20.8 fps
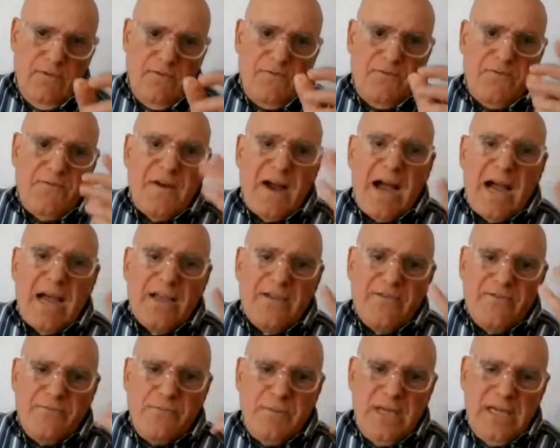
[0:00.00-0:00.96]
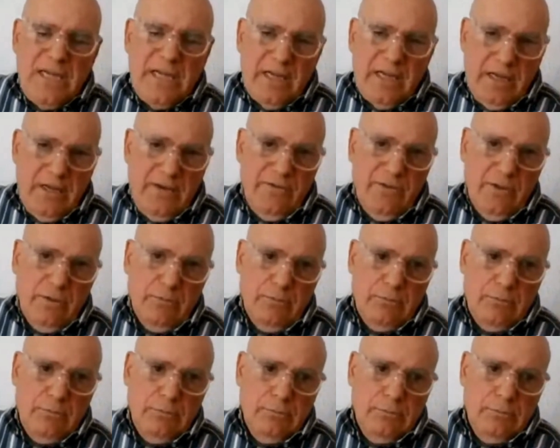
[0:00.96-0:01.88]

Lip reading: 5 million of them,